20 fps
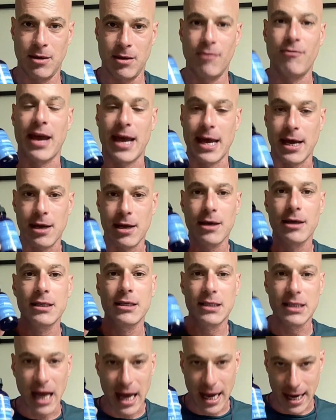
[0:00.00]
fake
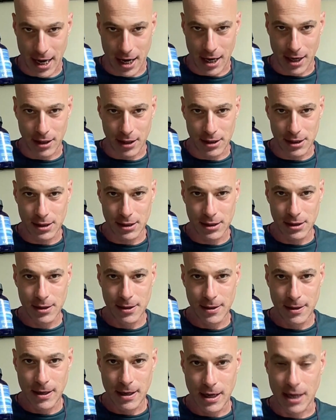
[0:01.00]
science.
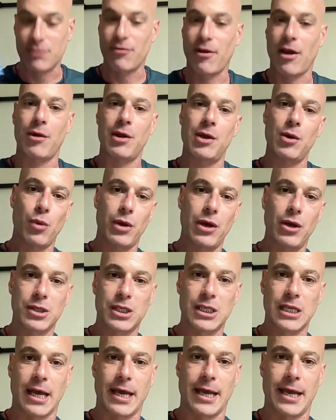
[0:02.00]
It's very real
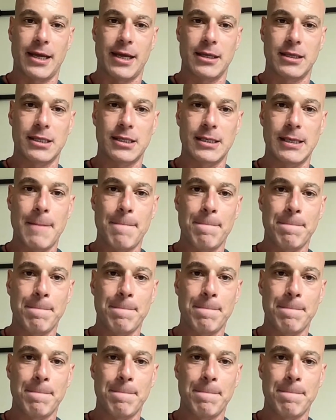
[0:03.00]
science.